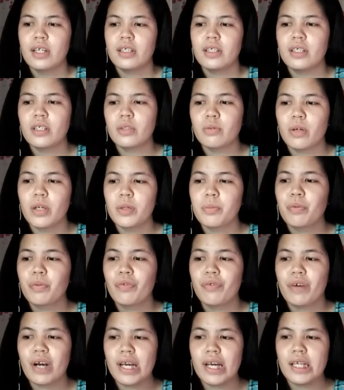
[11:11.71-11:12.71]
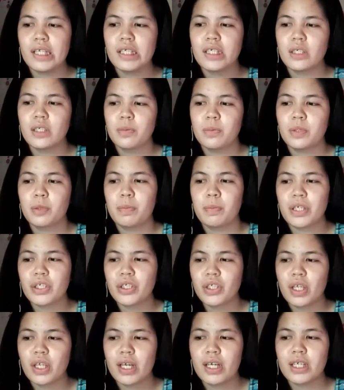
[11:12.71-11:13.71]
This one provides
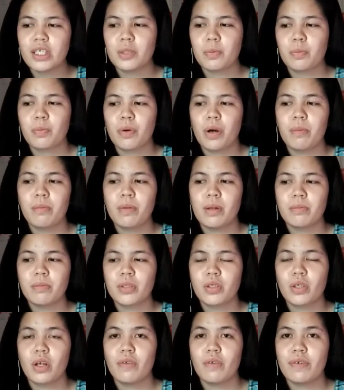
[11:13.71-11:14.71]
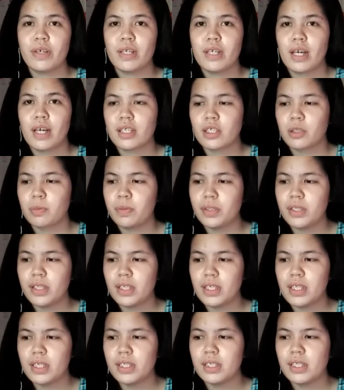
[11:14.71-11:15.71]
specialized problem-solving
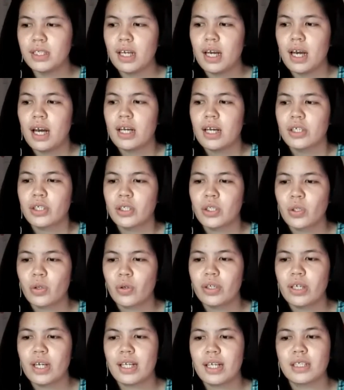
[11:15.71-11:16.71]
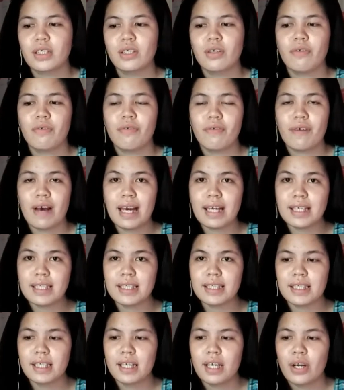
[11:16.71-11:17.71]
expertise stored as
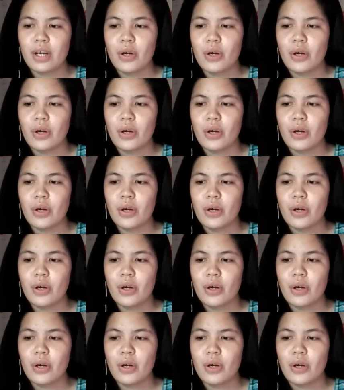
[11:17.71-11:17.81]
facts,